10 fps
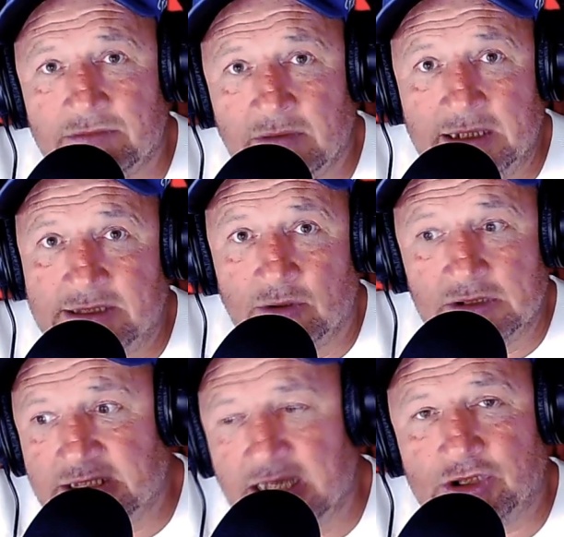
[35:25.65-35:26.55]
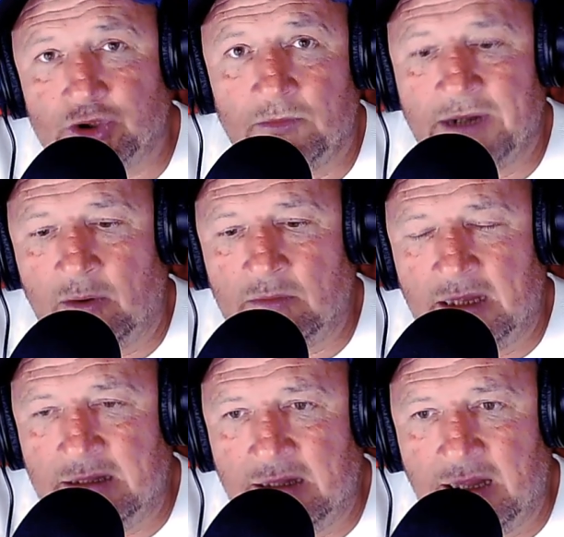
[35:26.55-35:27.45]
right, or you take something out
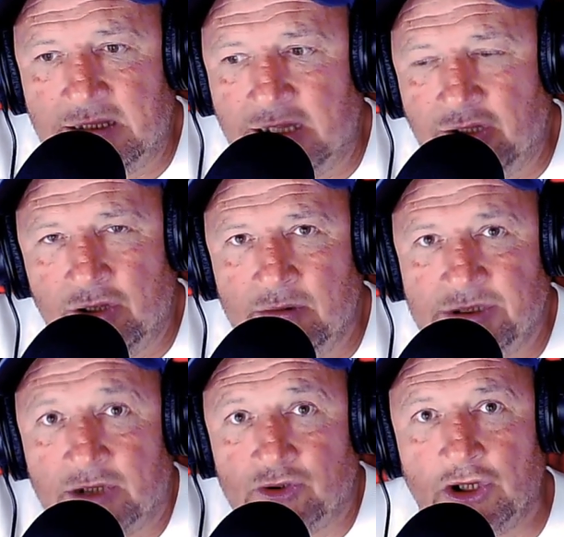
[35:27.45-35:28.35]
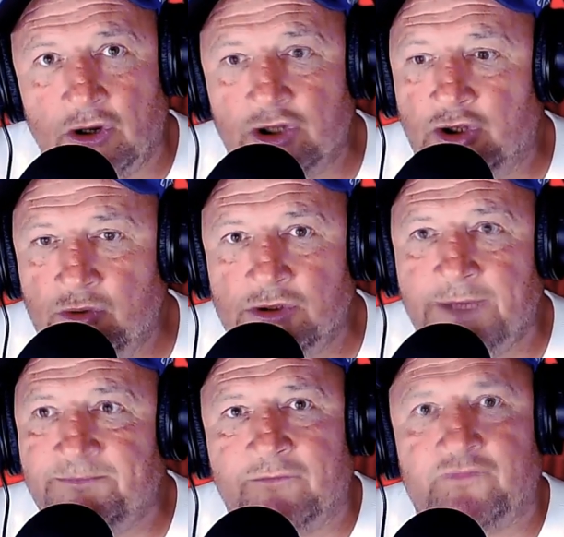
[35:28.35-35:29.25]
and and you use it because you're going to use
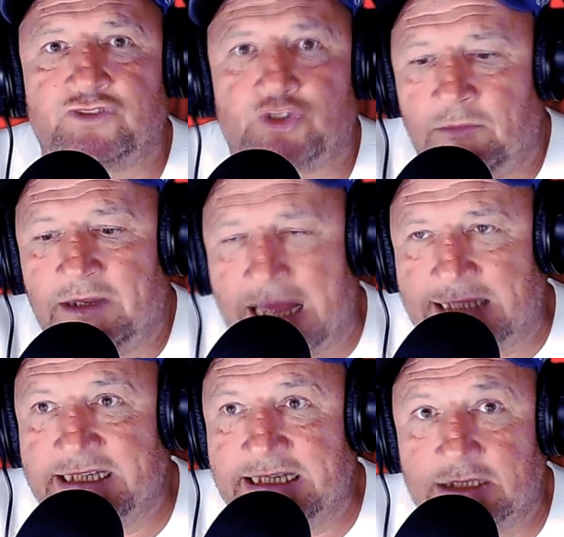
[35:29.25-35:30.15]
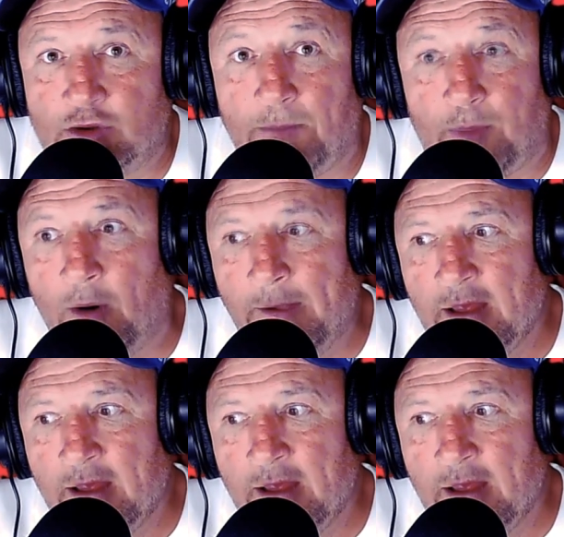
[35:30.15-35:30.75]
it if something gets heated up, but.